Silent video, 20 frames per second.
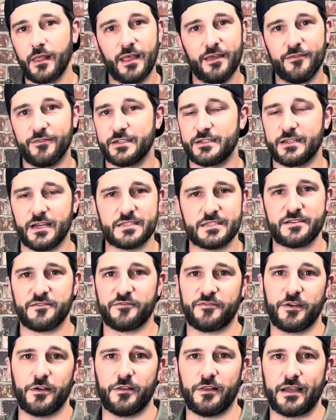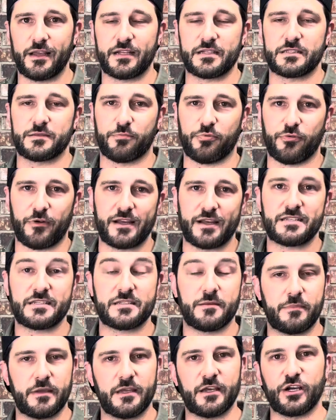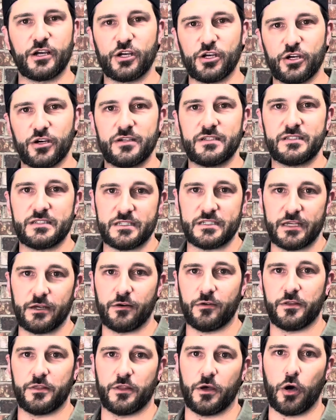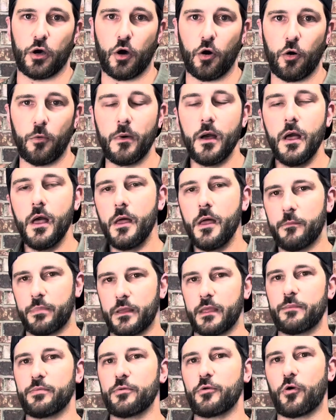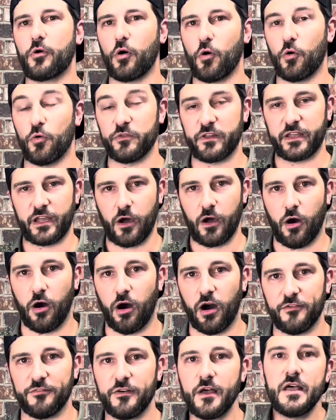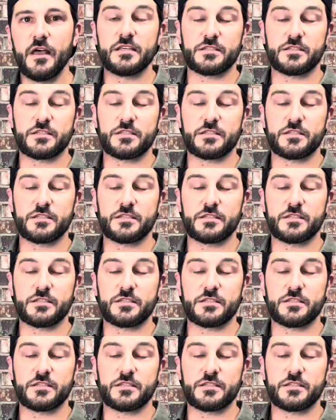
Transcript: If it doesn't feel like it's priced to be a good deal on the home, people are holding off.